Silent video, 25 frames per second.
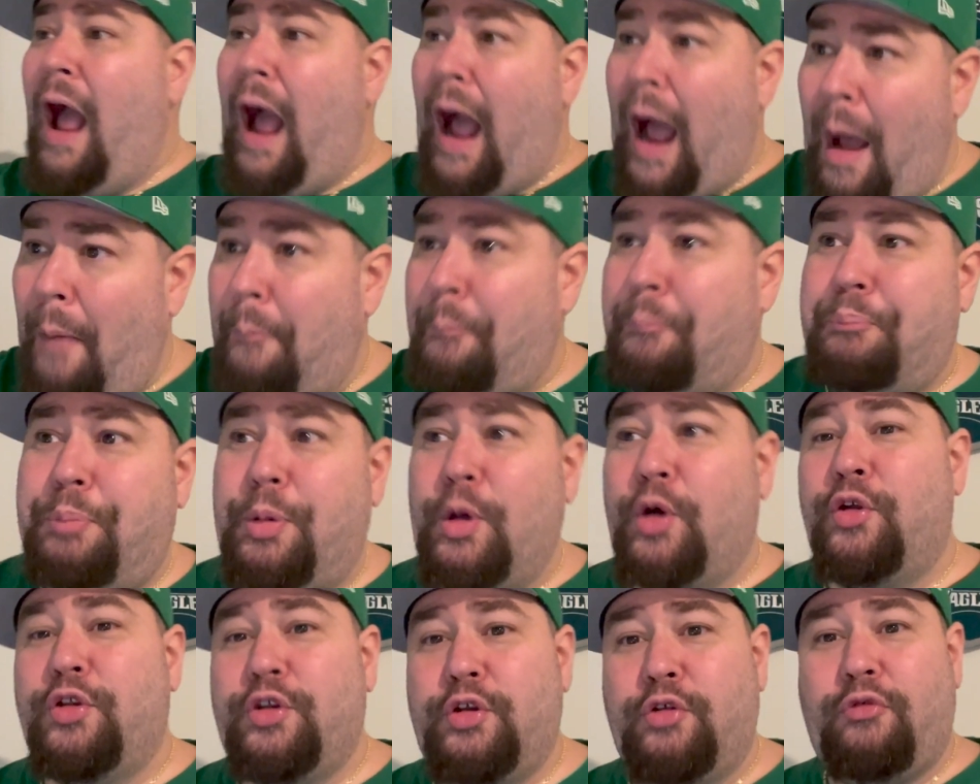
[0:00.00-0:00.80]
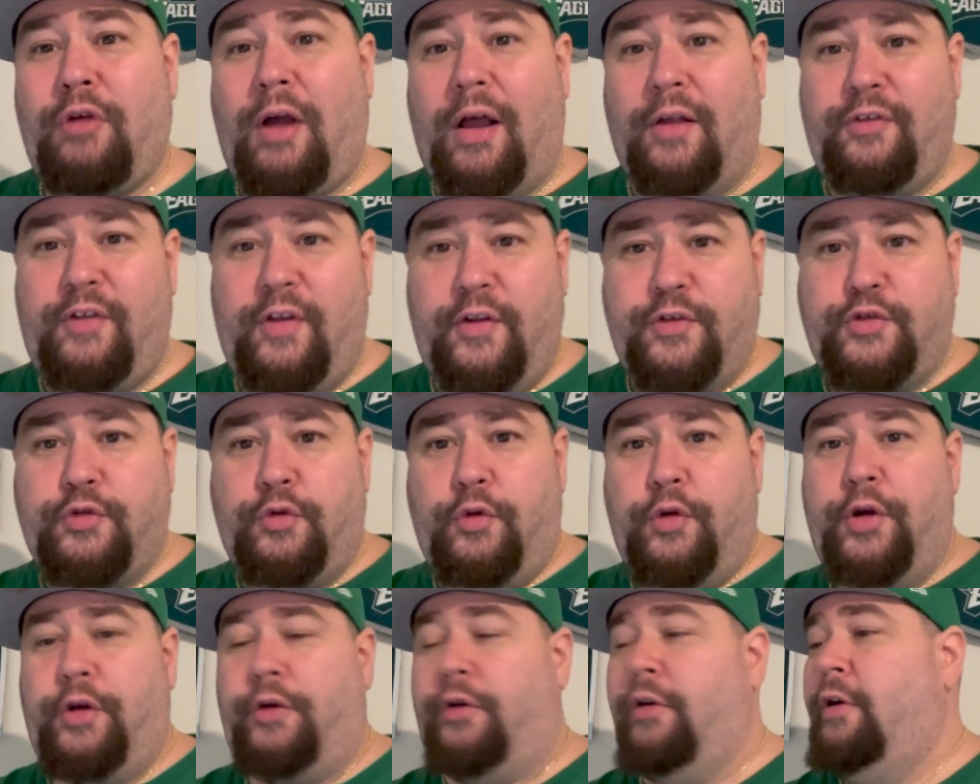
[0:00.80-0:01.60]
I'm building around Seth
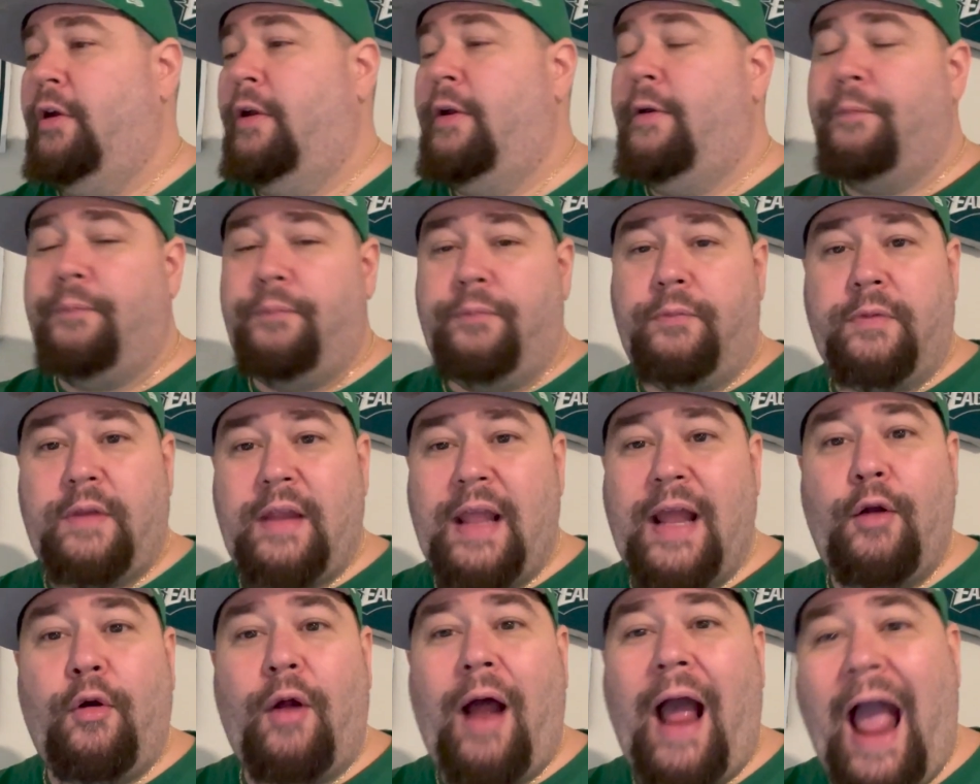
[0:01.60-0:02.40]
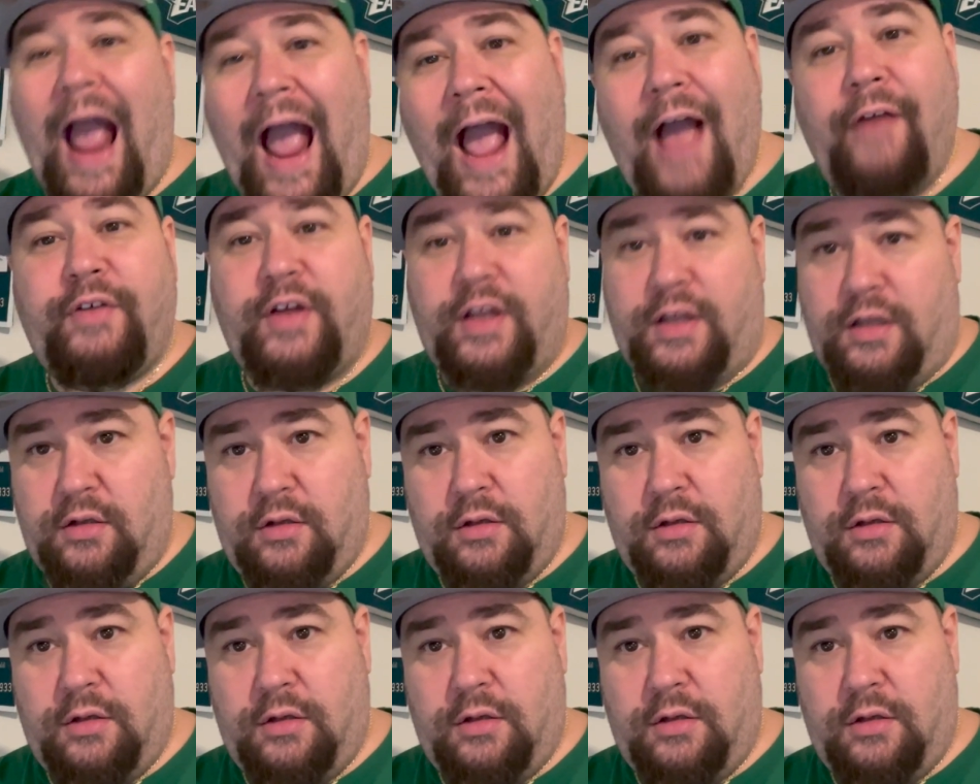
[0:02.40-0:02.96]
Joyner. They don't have it.